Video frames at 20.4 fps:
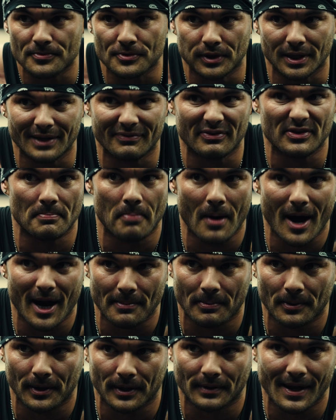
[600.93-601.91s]
living the
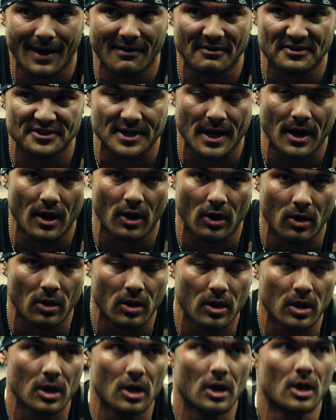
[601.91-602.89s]
bodybuilding
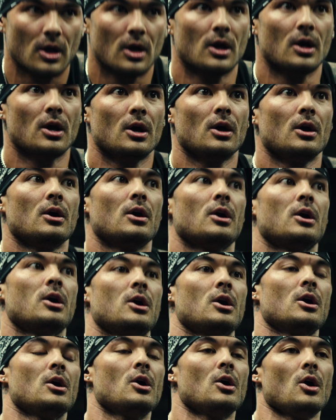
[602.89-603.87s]
lifestyle
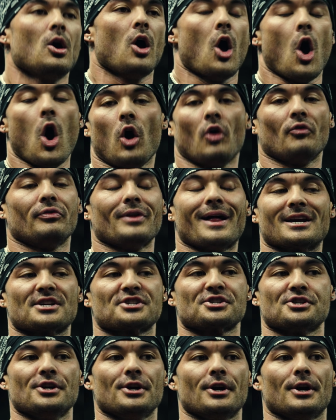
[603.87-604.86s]
all of
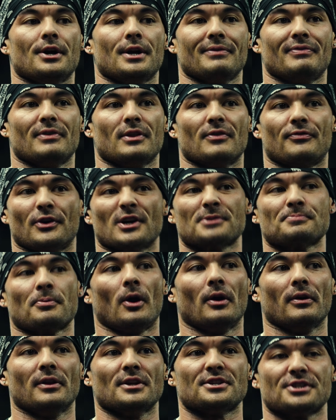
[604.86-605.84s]
last year and even the first
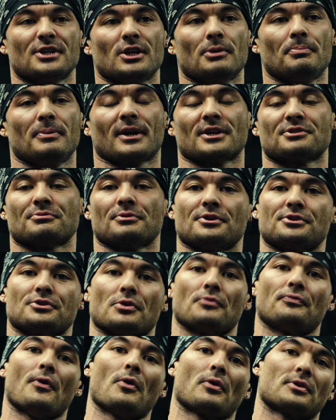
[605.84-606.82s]
part of this year because we were
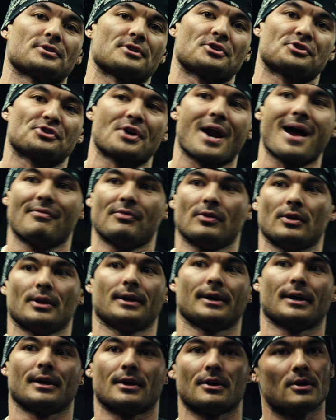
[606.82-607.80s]
so focused on
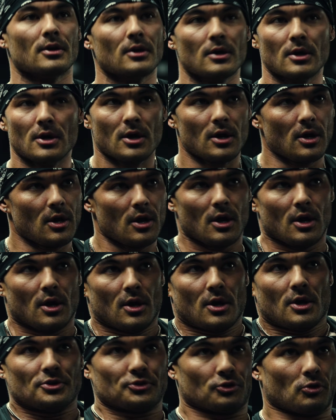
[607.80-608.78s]
traveling and
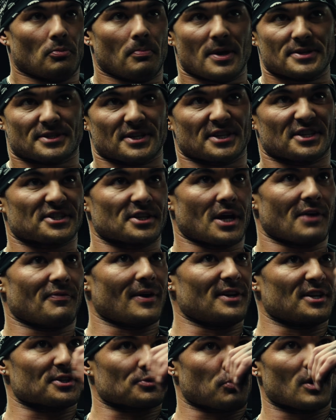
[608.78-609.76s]
doing business stuff.
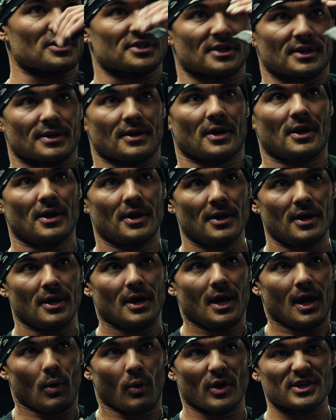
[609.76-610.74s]
It
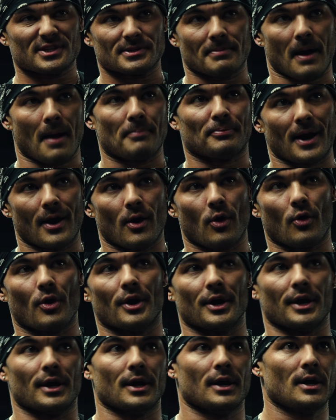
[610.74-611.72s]
wasn't my
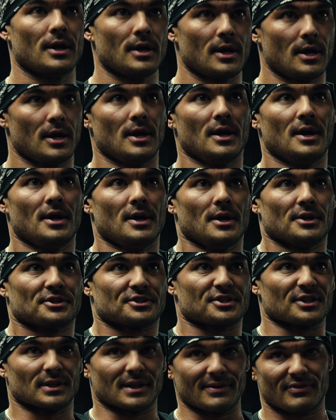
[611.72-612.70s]
priority
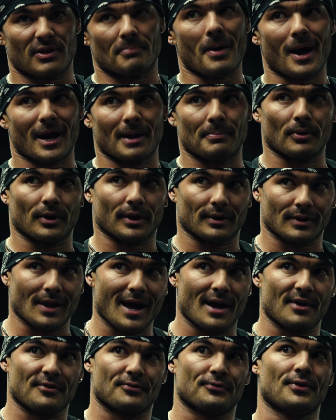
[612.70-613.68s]
to live the bodybuilding
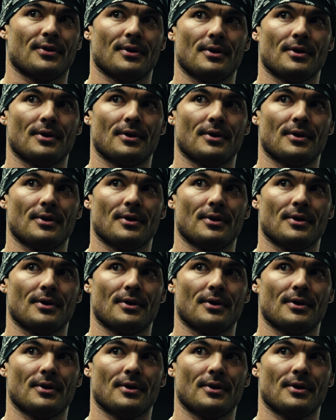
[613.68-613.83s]
life.